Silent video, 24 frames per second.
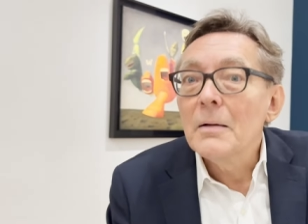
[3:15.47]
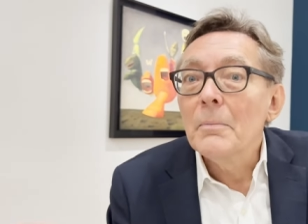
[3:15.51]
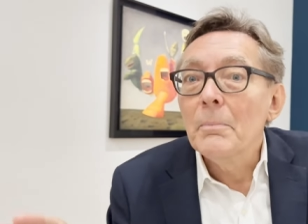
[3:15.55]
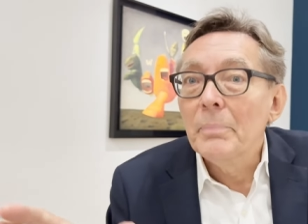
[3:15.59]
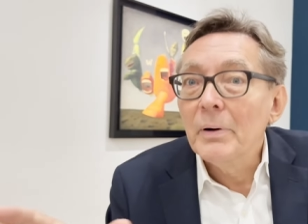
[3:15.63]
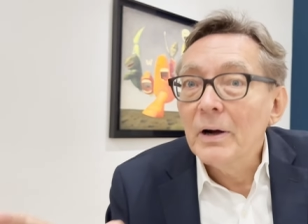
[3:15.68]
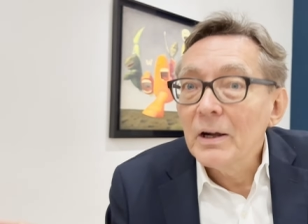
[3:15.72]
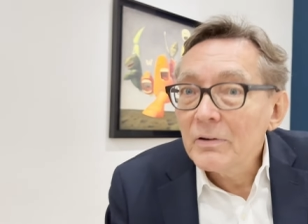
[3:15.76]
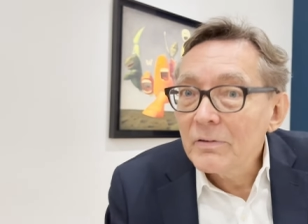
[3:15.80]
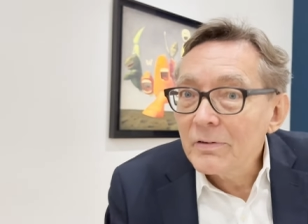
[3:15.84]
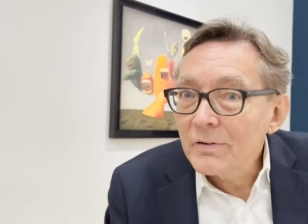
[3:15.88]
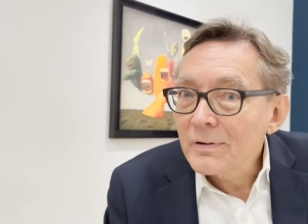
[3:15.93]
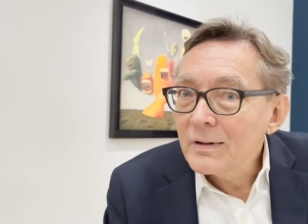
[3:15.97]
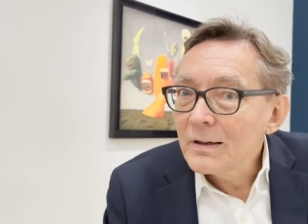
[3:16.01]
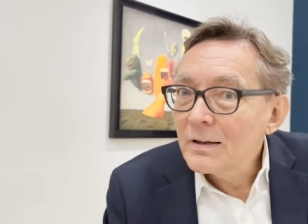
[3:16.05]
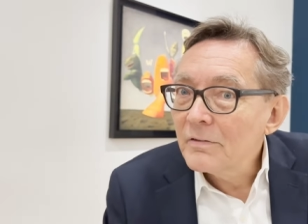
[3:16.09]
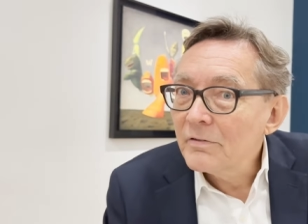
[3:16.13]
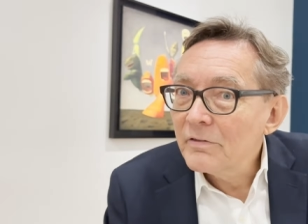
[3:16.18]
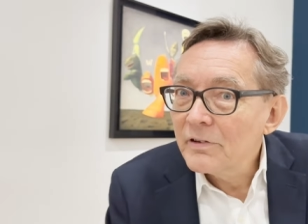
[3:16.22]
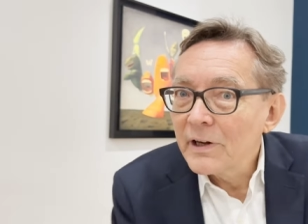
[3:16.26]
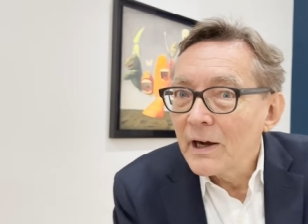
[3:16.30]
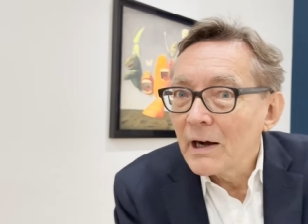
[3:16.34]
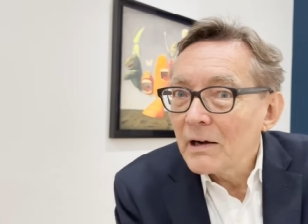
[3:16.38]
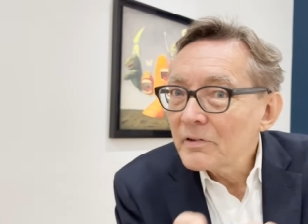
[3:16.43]
but
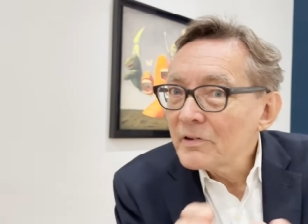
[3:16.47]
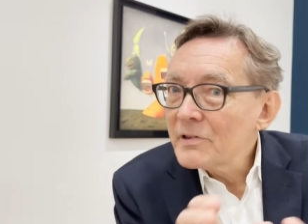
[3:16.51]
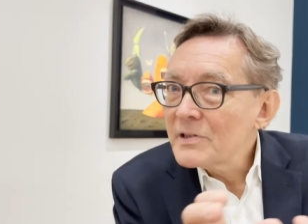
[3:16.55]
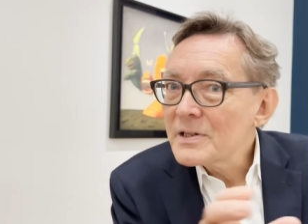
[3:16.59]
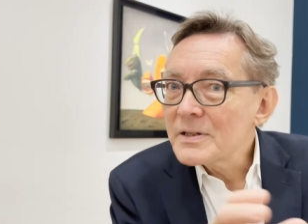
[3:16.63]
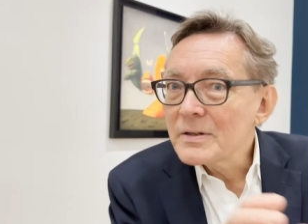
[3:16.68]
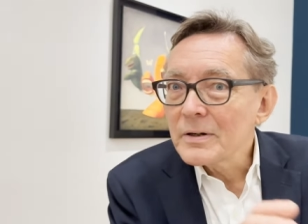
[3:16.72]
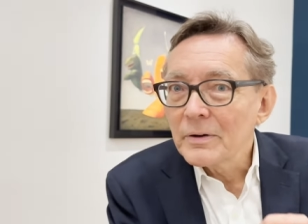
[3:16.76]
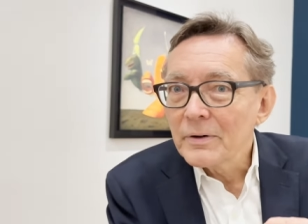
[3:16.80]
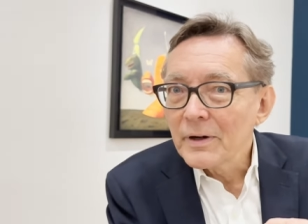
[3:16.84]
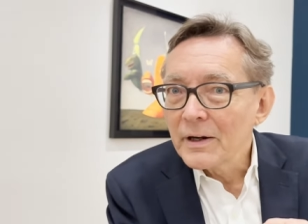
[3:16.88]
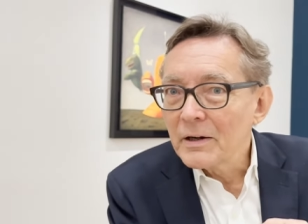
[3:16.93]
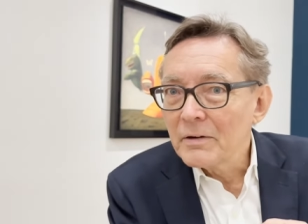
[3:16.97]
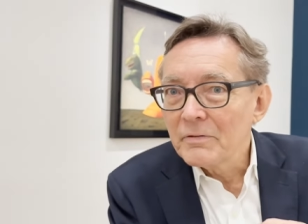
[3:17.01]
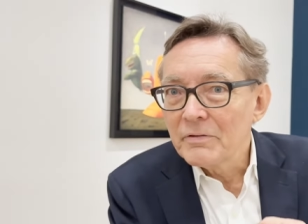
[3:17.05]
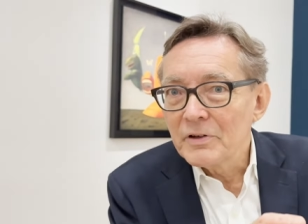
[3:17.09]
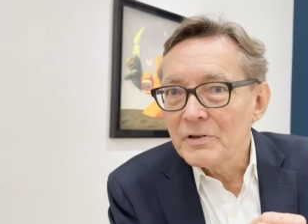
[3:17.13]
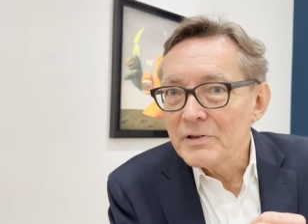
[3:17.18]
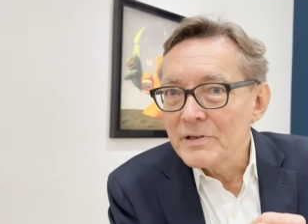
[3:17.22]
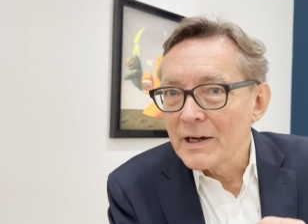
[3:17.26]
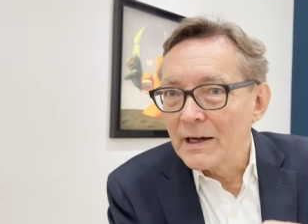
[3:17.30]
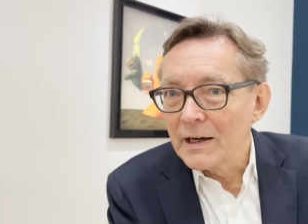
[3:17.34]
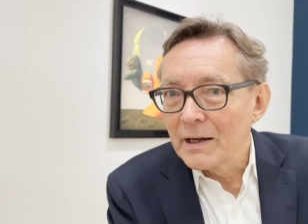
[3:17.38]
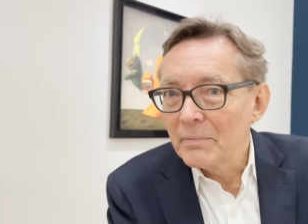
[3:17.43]
the art historian of the
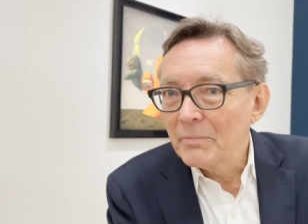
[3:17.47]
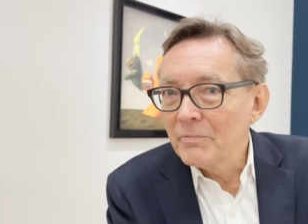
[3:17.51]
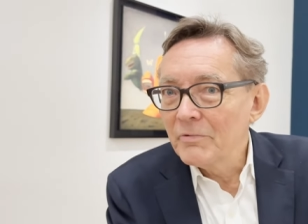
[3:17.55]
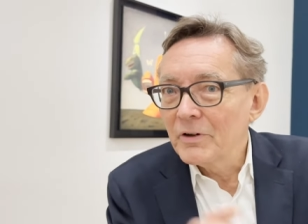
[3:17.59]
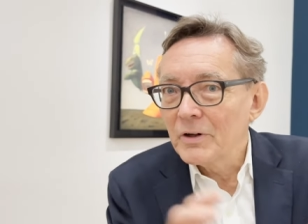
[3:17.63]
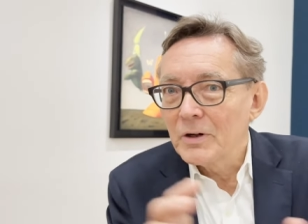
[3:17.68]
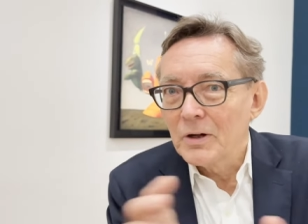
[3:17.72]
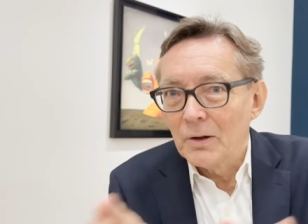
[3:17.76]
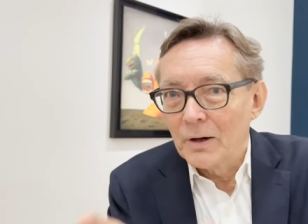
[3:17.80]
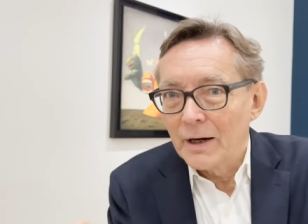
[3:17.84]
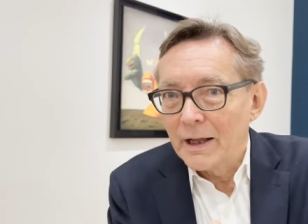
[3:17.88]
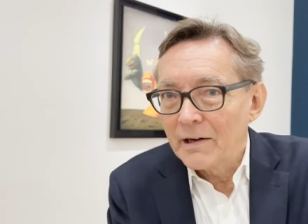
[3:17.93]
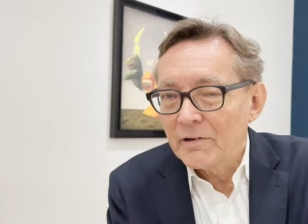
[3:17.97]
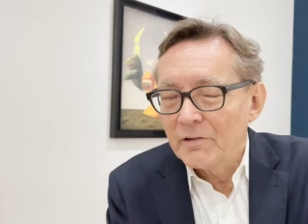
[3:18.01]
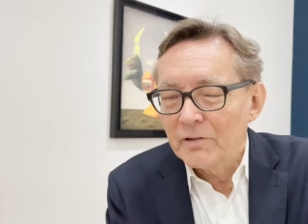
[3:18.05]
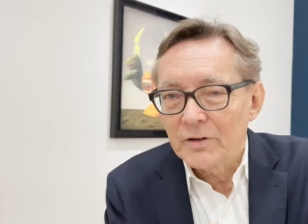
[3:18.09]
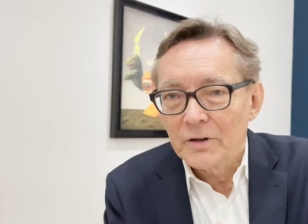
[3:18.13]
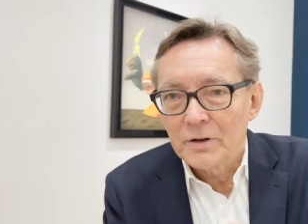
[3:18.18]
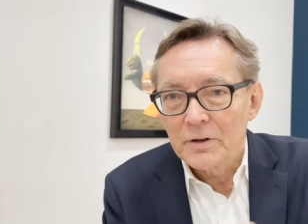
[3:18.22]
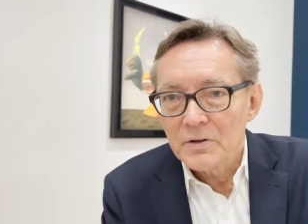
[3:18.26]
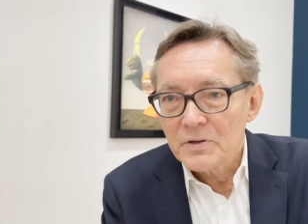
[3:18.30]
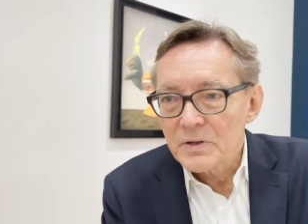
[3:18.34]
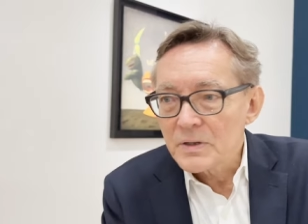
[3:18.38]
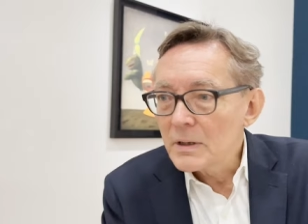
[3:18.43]
time, the
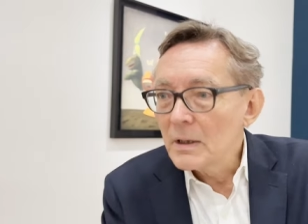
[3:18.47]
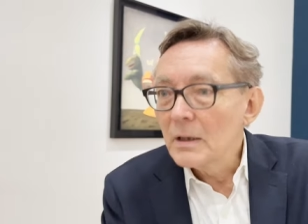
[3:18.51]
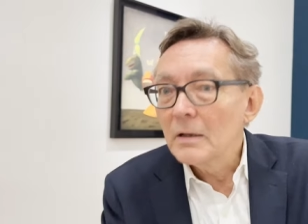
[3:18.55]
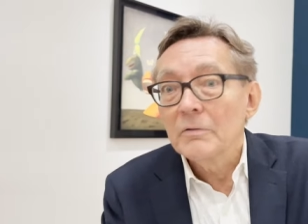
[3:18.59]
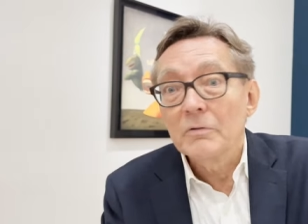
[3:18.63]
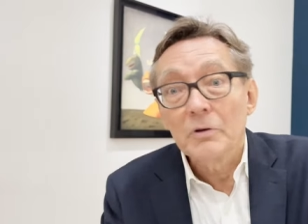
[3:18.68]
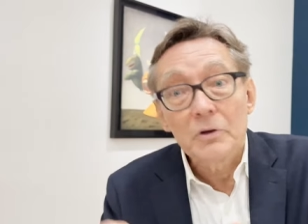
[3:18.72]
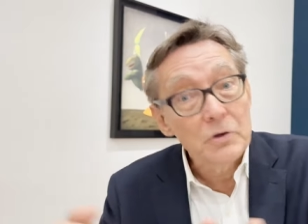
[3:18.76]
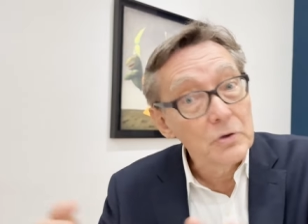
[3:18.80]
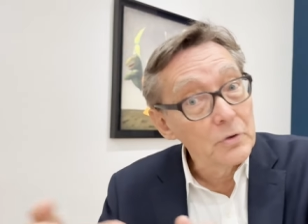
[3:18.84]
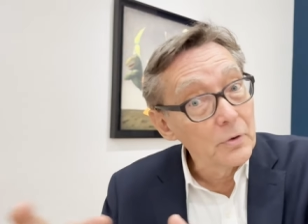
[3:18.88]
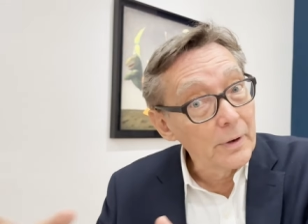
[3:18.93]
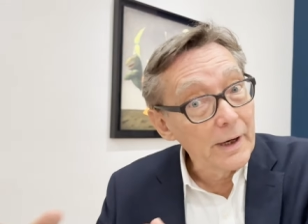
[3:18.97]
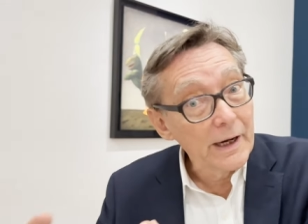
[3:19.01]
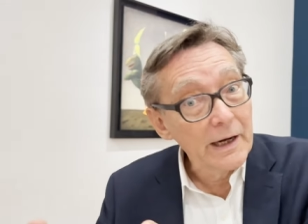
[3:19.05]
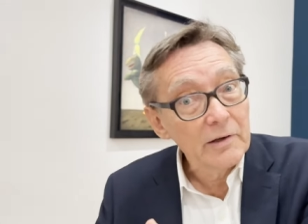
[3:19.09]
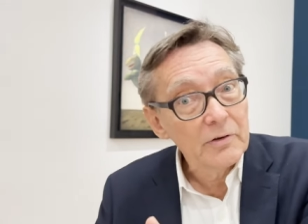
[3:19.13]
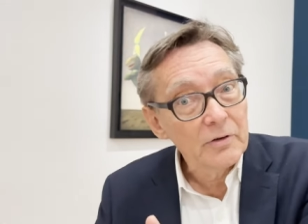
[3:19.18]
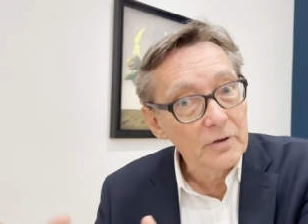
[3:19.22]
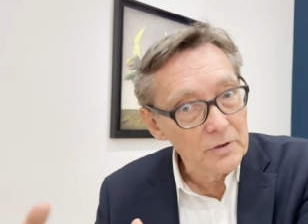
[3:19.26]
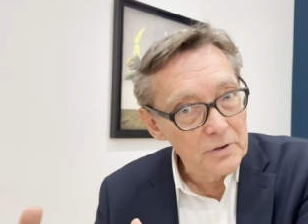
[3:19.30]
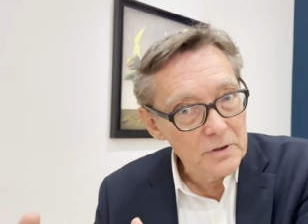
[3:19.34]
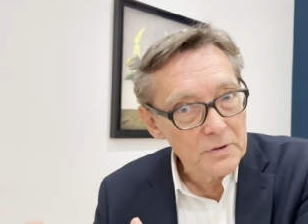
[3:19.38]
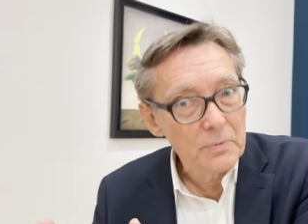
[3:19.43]
collectors, the
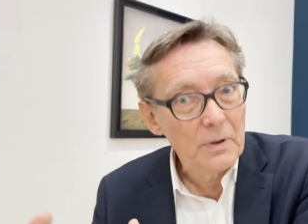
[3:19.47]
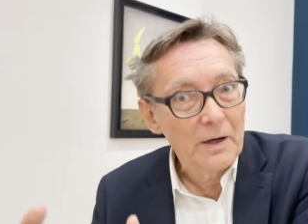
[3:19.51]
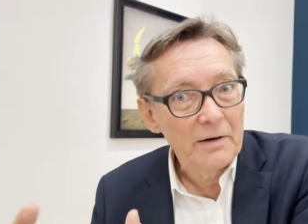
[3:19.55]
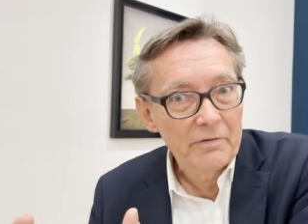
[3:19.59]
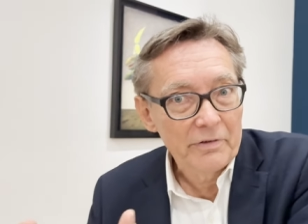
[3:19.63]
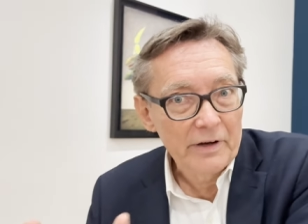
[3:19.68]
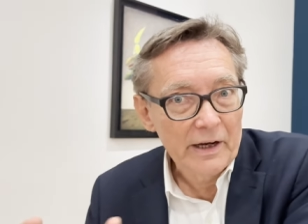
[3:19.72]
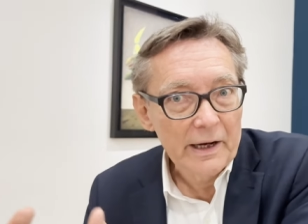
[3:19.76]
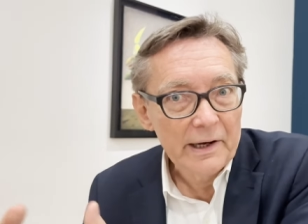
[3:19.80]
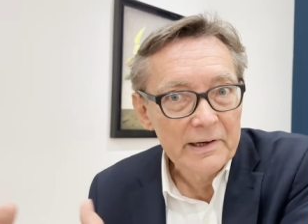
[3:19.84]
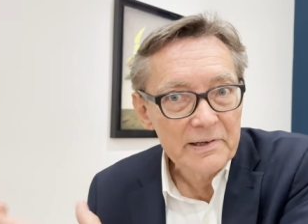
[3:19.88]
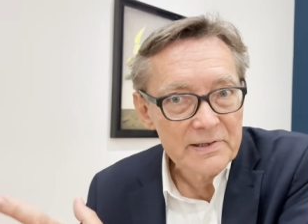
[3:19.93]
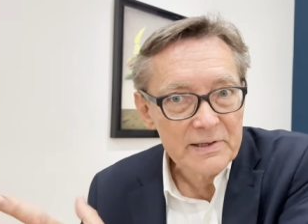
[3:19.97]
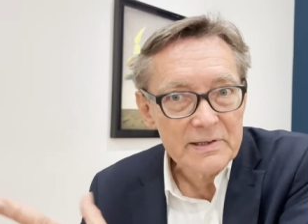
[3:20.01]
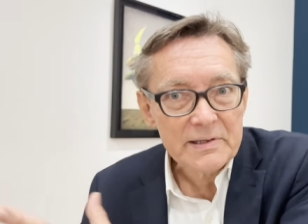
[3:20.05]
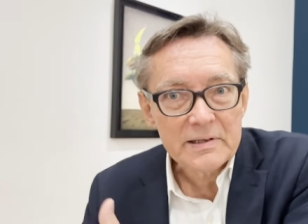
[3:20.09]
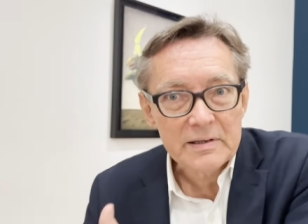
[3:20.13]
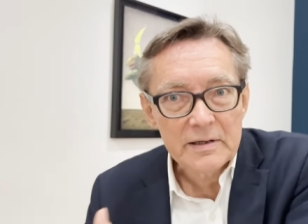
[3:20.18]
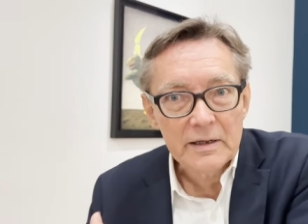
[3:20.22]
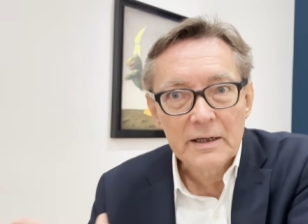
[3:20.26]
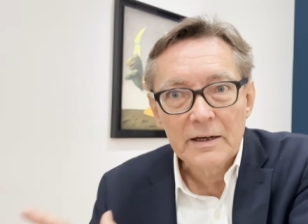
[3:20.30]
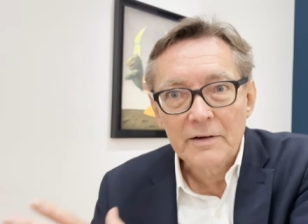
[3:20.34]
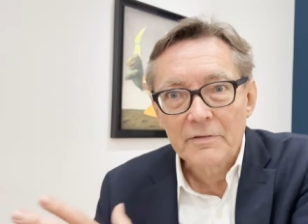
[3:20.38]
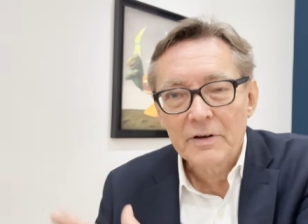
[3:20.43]
curators, when they
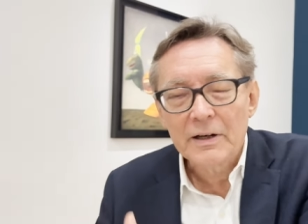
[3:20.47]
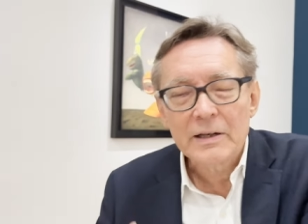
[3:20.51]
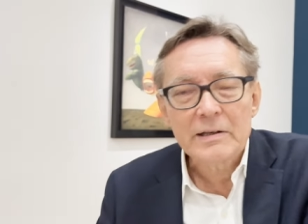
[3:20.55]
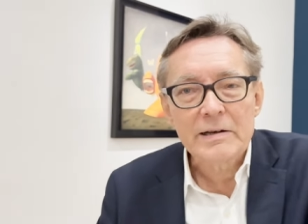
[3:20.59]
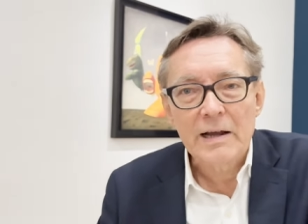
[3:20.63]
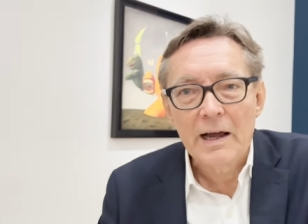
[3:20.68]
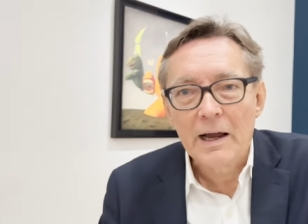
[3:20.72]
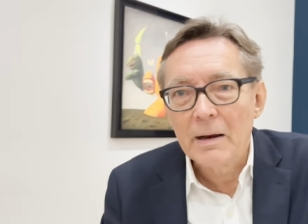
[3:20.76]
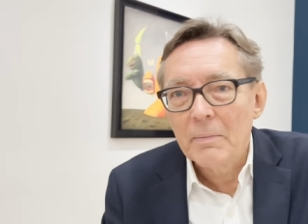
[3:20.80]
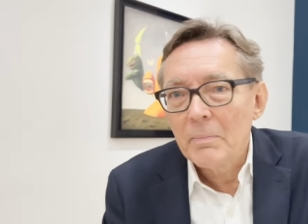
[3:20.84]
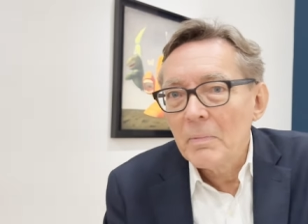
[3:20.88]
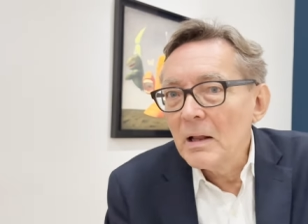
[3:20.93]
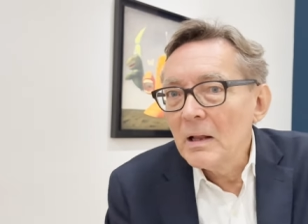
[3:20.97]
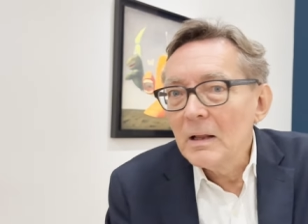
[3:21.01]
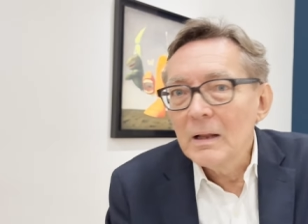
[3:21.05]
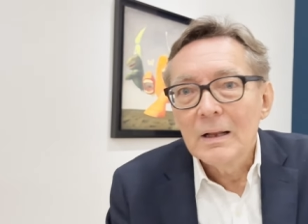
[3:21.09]
existed at the time,